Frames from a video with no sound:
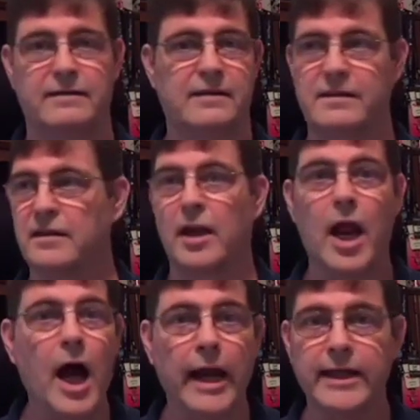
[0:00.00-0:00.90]
Just
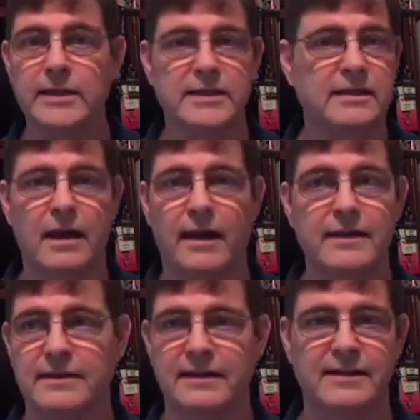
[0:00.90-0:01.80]

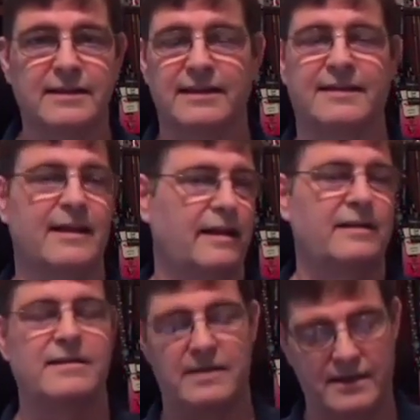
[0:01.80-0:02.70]
non-existent.
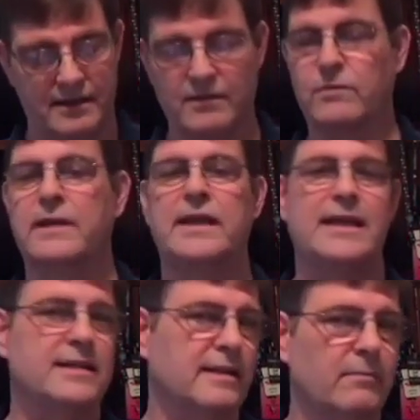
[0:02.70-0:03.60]
You see the
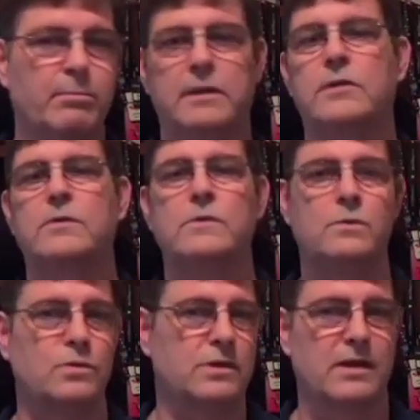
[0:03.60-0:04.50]
greens and the
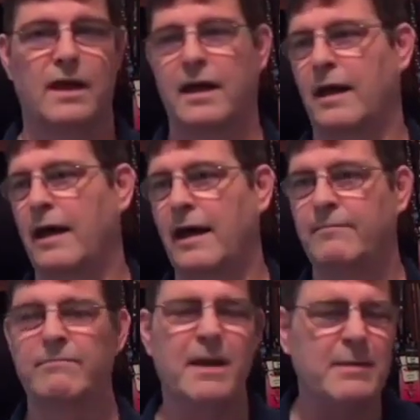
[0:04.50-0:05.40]
blues.
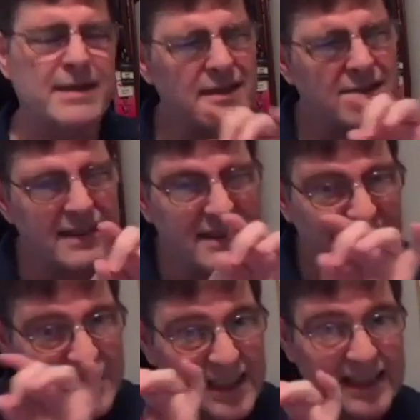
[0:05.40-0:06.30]
Maybe just a
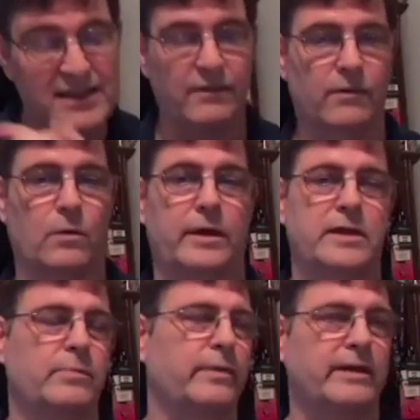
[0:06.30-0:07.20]
pitch of
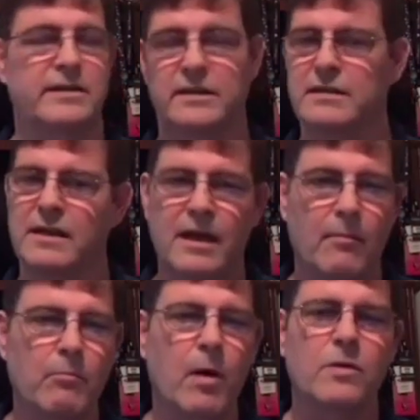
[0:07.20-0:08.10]
orange, but just
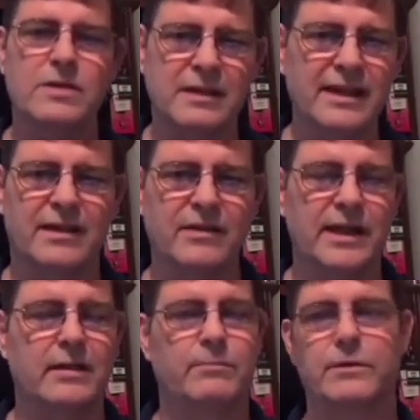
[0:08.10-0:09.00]
mostly
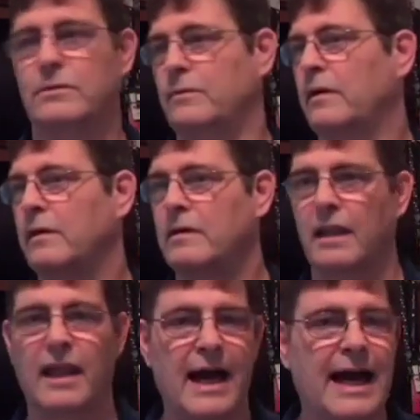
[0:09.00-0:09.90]
green and blue.
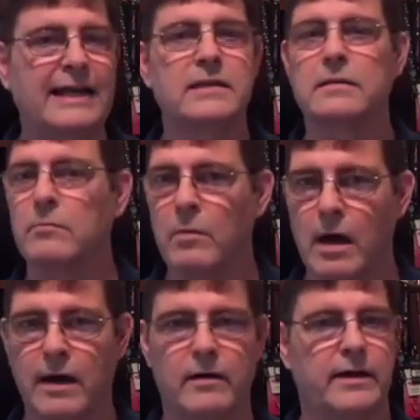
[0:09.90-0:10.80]
Light to
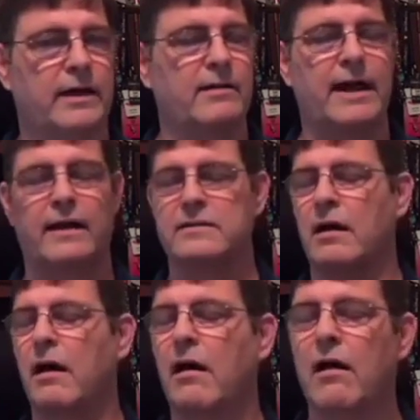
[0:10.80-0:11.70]
moderate crowds
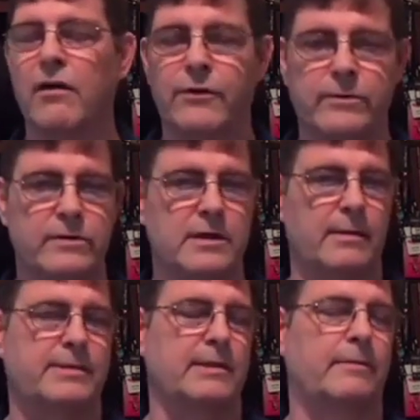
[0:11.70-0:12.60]
all through
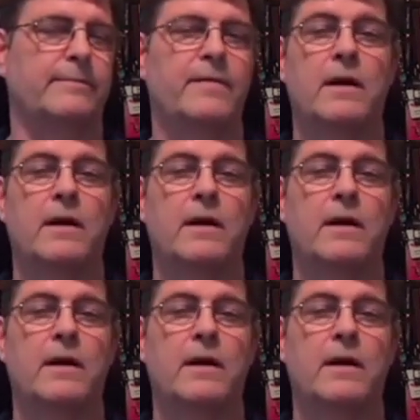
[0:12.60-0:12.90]
September.